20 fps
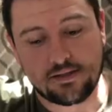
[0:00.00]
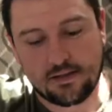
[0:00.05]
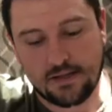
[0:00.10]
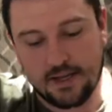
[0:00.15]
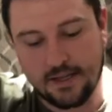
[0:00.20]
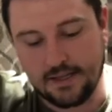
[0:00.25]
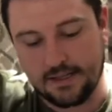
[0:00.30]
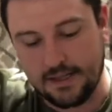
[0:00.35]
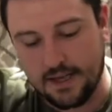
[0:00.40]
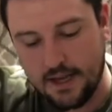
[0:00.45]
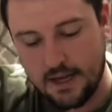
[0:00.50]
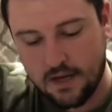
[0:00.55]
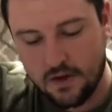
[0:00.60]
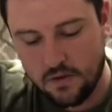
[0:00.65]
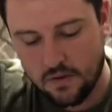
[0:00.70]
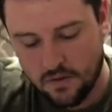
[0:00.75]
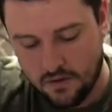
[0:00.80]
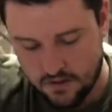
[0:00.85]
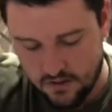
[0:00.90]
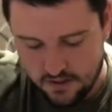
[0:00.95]
slides
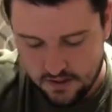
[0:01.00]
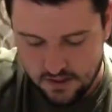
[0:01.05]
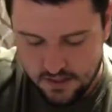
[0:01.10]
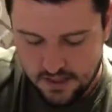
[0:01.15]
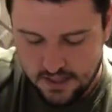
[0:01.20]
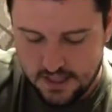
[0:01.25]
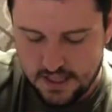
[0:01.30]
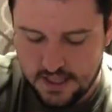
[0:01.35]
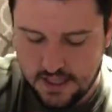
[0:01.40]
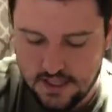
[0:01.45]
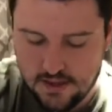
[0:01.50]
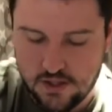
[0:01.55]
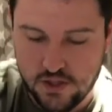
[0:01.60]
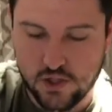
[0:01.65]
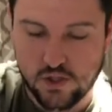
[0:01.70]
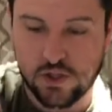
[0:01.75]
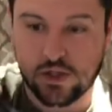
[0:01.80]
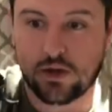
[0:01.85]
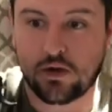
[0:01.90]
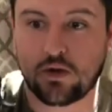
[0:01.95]
out and the
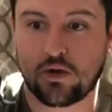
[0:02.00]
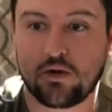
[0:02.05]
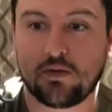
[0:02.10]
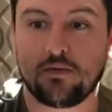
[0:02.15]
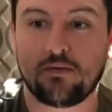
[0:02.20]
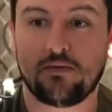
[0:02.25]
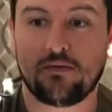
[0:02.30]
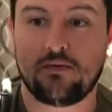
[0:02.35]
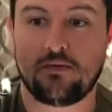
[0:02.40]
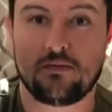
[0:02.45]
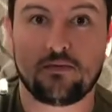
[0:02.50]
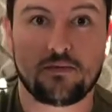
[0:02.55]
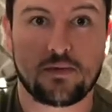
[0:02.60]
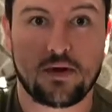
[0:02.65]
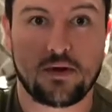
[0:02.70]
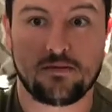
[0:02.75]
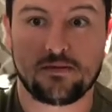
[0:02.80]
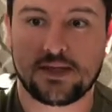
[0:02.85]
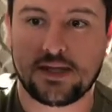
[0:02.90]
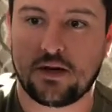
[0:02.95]
trigger group
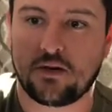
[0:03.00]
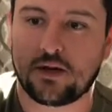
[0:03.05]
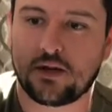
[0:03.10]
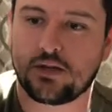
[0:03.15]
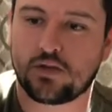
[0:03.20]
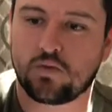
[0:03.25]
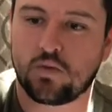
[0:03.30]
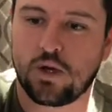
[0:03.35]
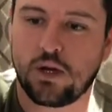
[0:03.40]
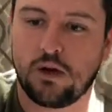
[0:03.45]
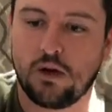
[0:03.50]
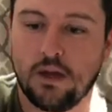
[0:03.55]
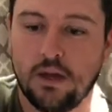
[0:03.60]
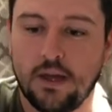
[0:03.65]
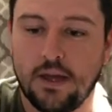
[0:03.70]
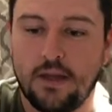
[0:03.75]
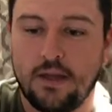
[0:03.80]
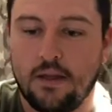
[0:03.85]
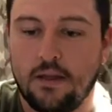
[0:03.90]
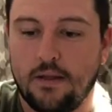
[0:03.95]
comes out as well.
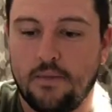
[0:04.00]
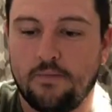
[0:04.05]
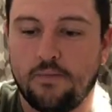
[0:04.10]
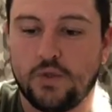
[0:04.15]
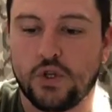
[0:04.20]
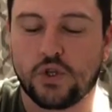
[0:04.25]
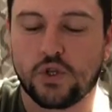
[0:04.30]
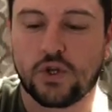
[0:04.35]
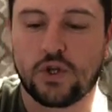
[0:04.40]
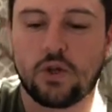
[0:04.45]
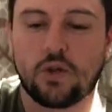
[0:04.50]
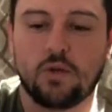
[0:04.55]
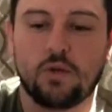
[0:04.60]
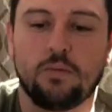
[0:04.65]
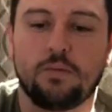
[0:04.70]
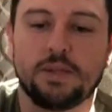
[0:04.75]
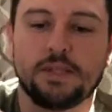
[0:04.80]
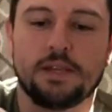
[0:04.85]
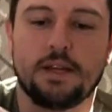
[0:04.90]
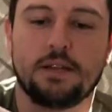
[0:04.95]
The trigger
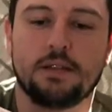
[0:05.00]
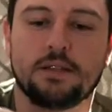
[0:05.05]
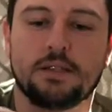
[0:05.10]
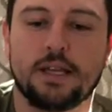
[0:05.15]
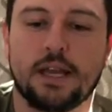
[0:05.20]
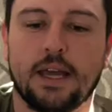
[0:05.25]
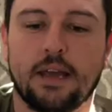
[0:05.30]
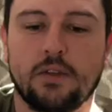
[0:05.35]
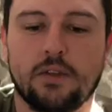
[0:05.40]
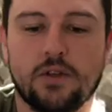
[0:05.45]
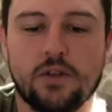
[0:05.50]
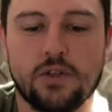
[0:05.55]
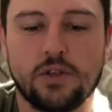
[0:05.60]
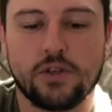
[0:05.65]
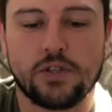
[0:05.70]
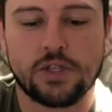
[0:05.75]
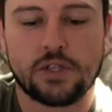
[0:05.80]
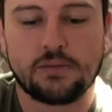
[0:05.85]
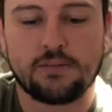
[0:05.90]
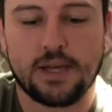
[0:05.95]
group is held together
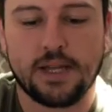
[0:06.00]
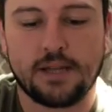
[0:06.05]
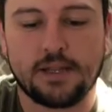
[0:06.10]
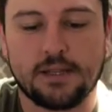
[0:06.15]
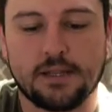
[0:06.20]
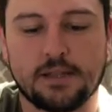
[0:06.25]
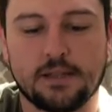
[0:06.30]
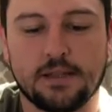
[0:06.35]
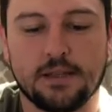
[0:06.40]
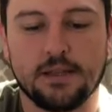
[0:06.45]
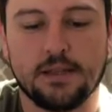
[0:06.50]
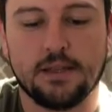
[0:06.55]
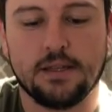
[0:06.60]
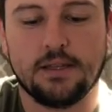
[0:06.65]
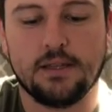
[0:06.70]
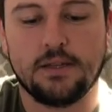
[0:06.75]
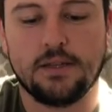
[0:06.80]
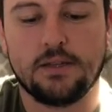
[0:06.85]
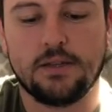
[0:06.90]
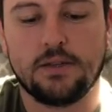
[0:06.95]
just by this
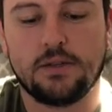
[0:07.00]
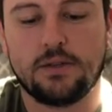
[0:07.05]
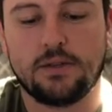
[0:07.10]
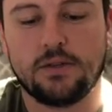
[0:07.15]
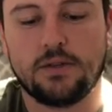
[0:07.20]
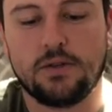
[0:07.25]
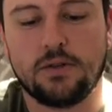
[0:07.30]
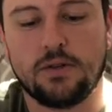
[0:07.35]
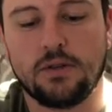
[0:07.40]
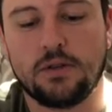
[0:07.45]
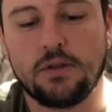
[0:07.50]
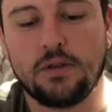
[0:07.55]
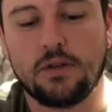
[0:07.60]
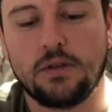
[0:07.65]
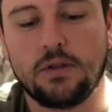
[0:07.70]
little